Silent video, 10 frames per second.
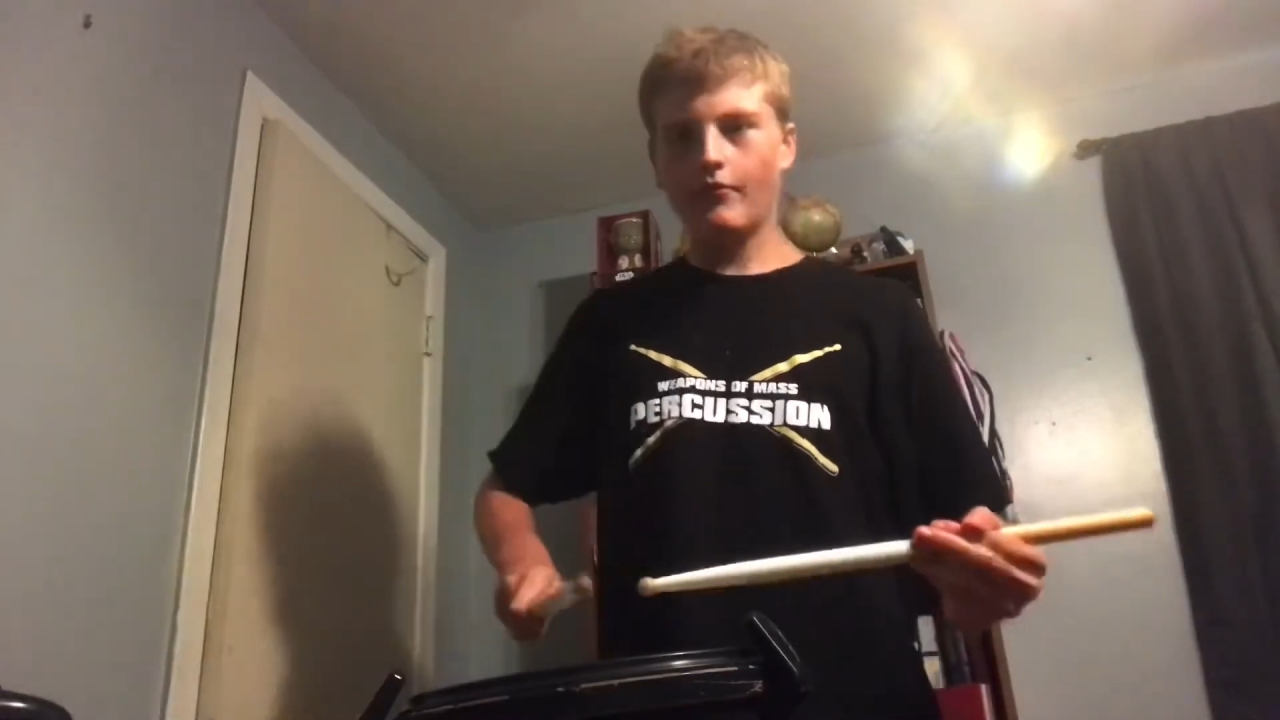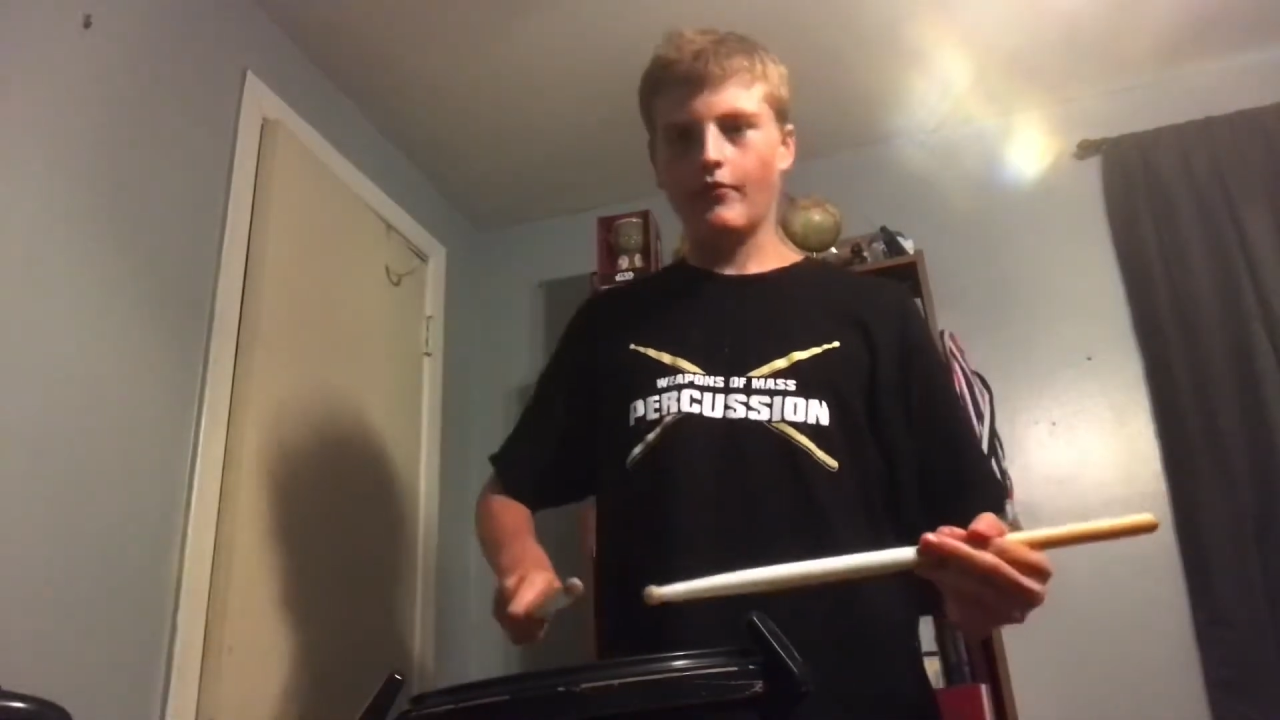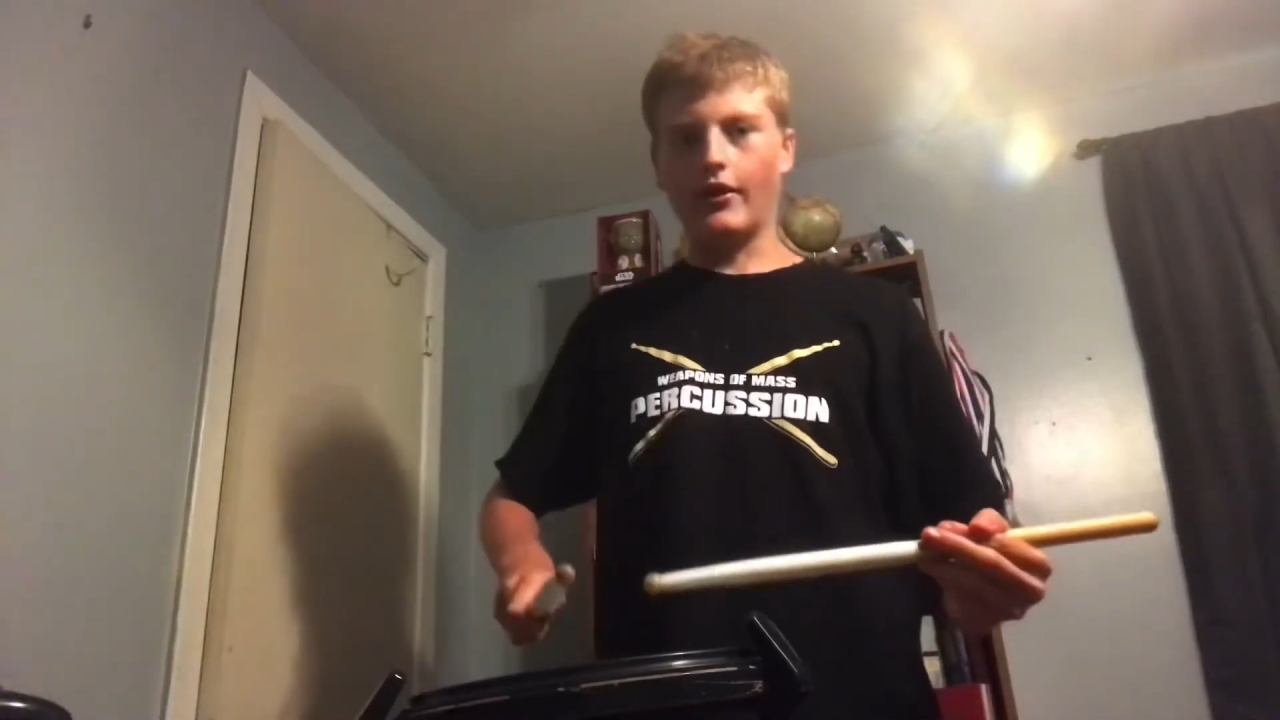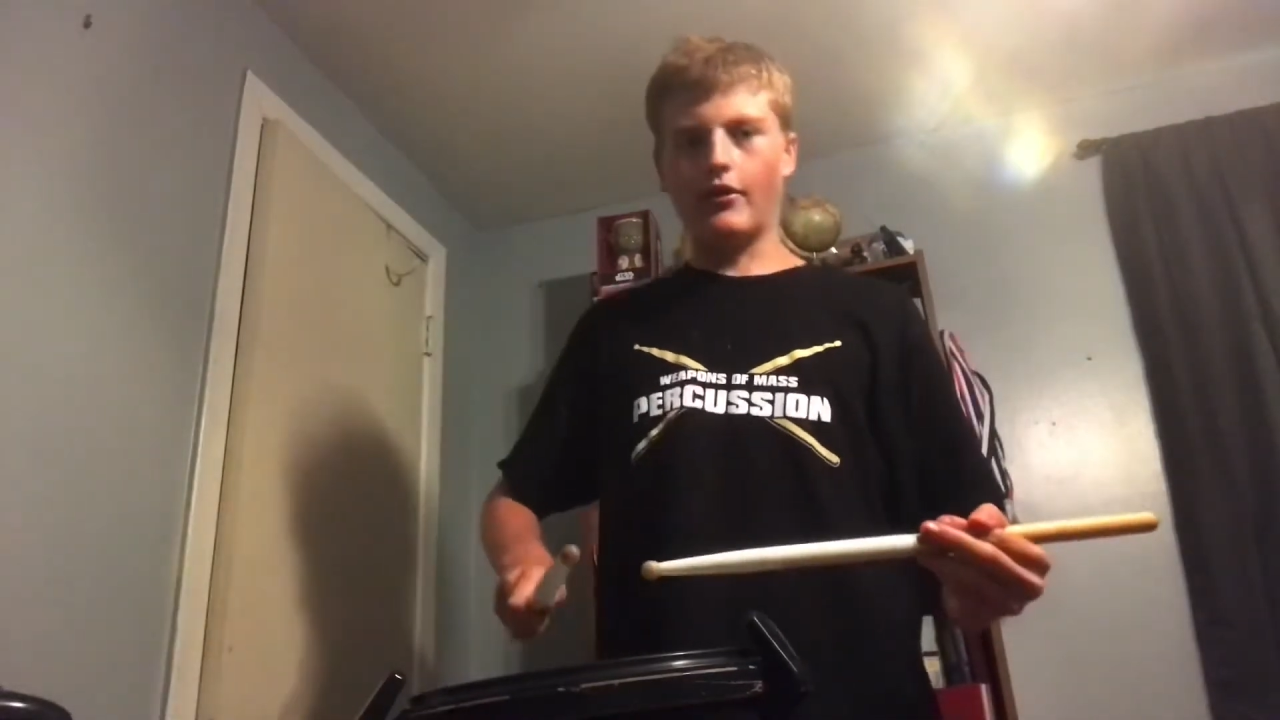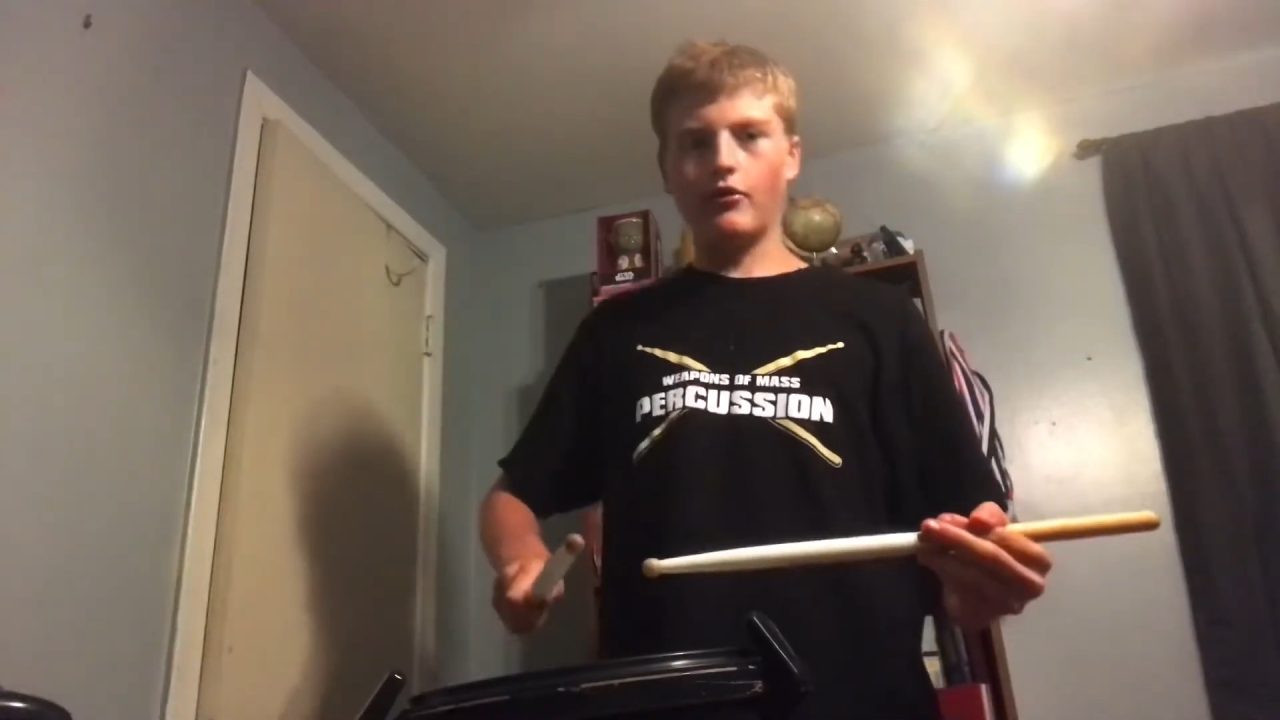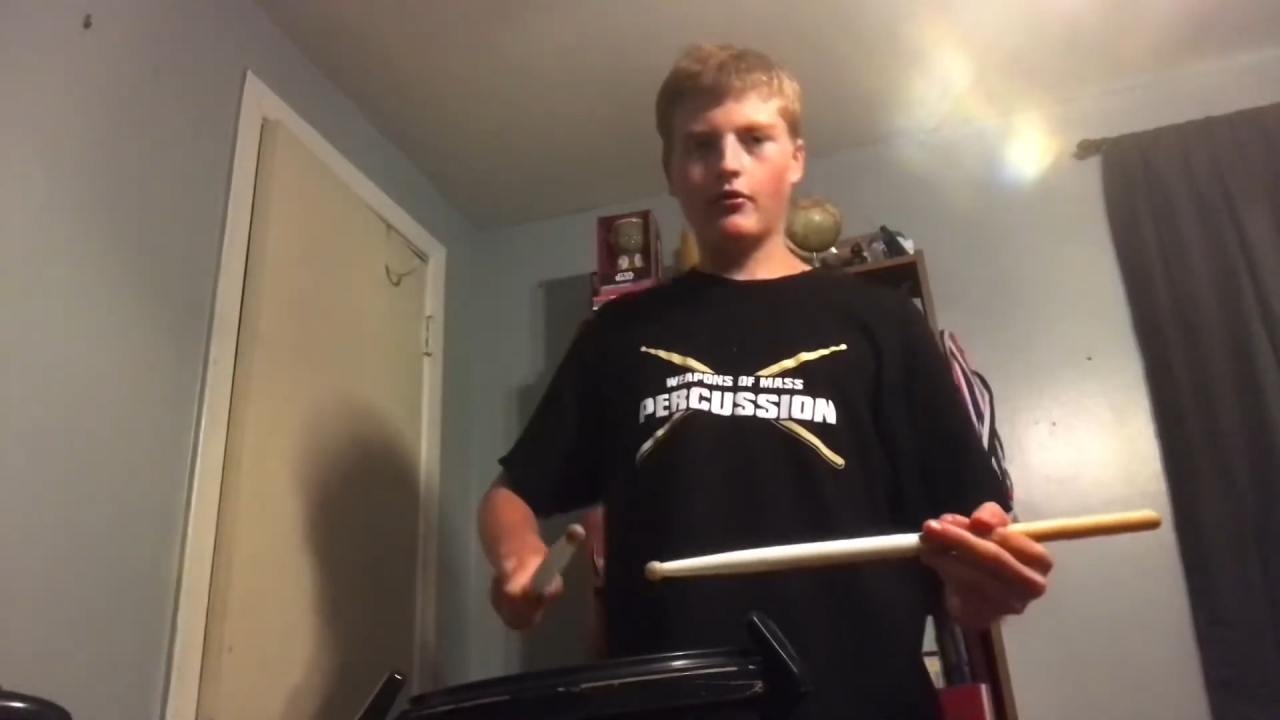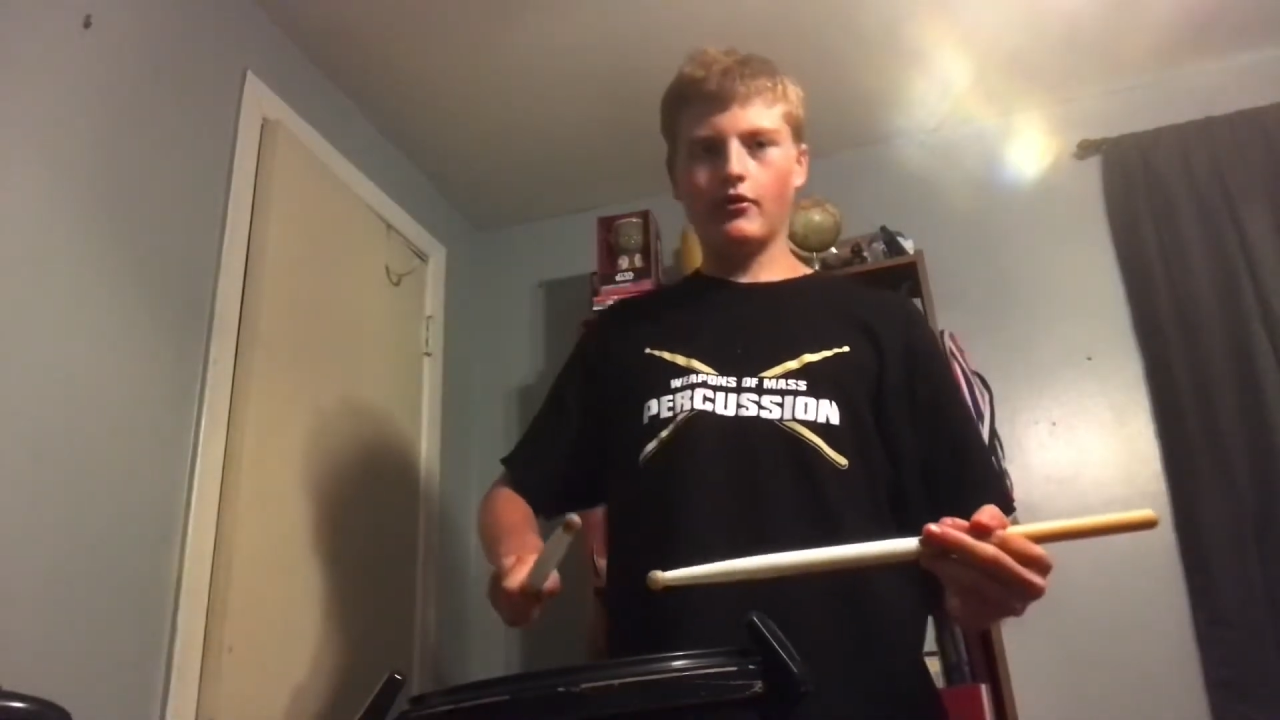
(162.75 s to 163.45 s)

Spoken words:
they don't,